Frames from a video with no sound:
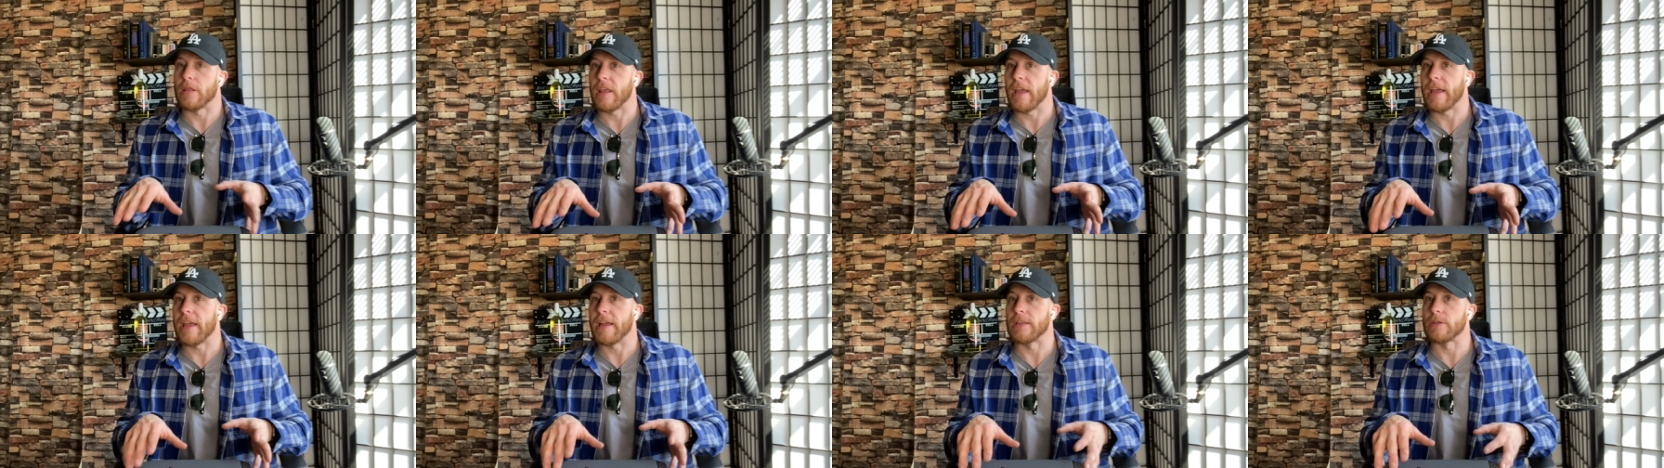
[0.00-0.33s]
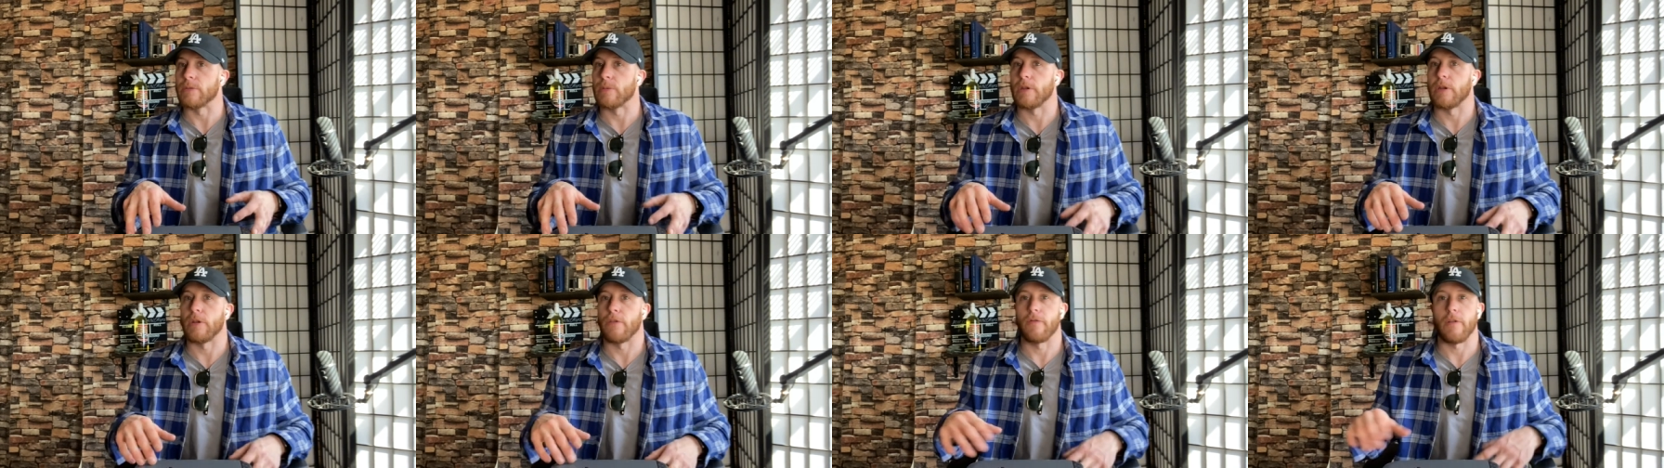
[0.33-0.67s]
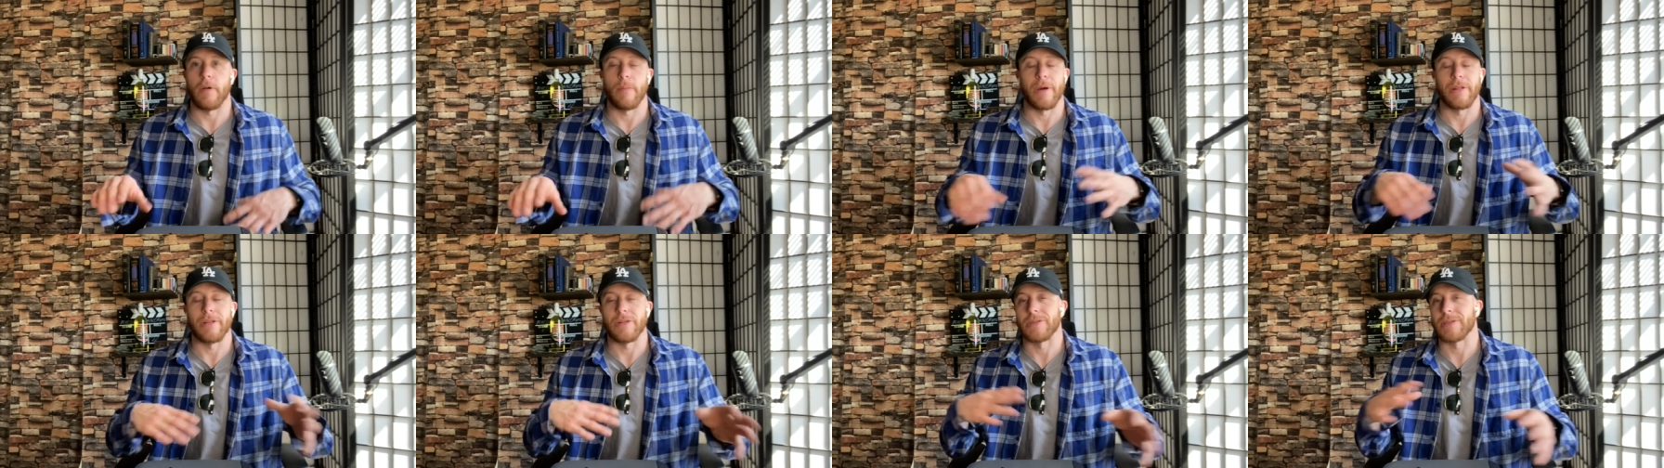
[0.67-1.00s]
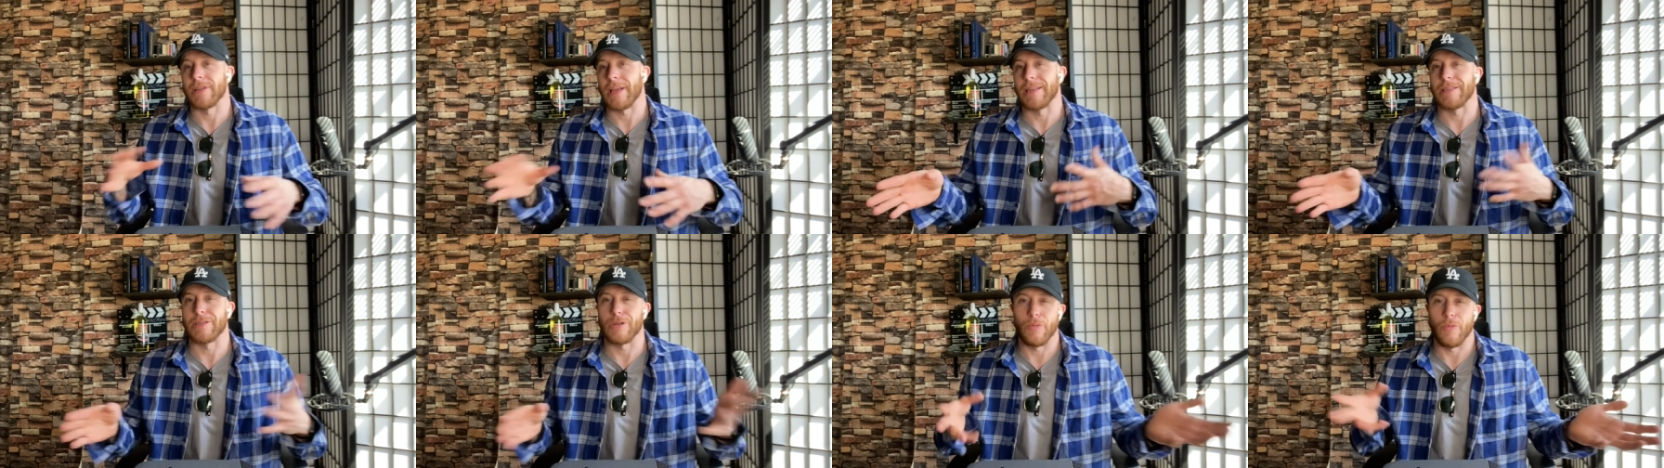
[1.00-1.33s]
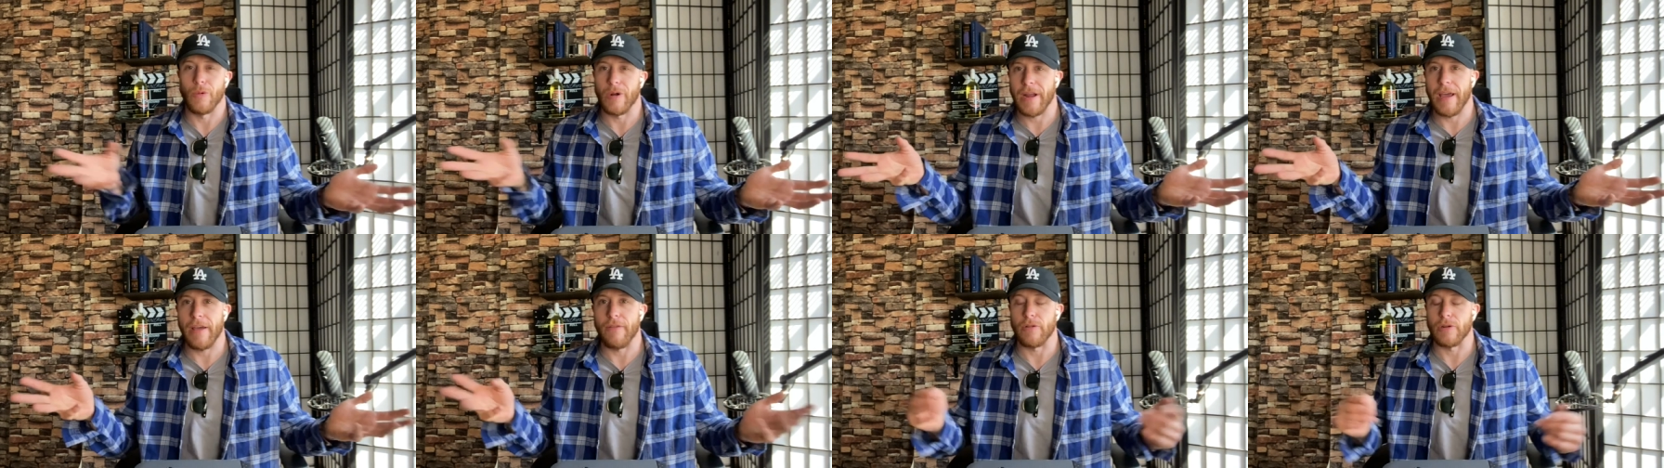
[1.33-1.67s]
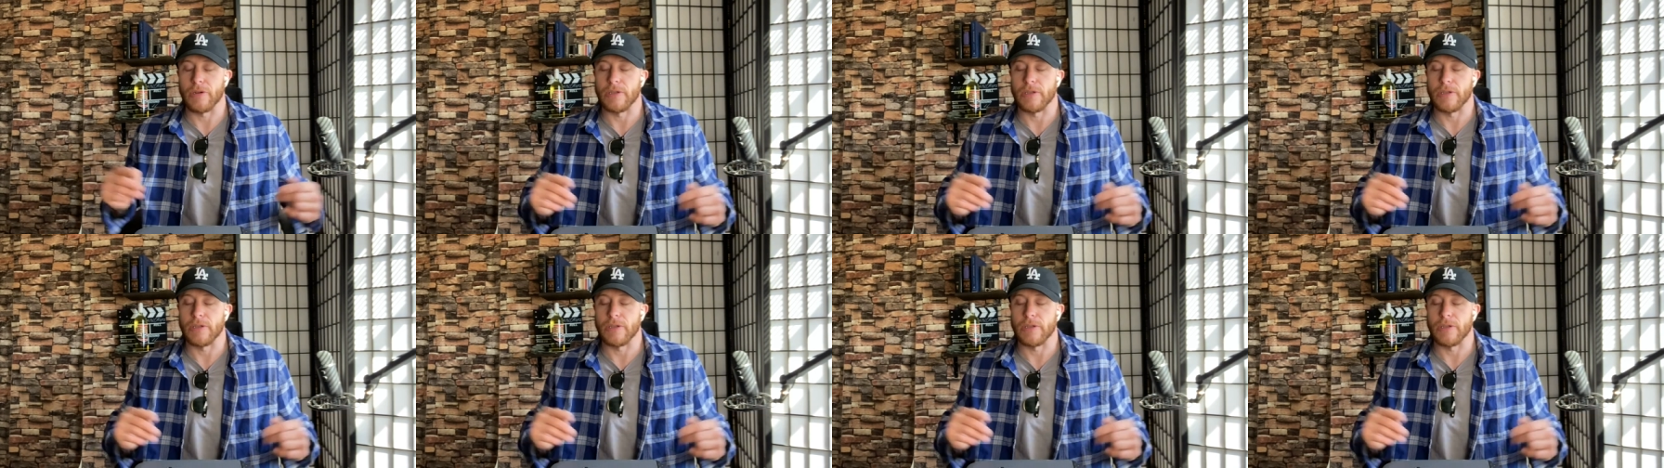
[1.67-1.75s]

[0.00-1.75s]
things when you're from other states and whatever.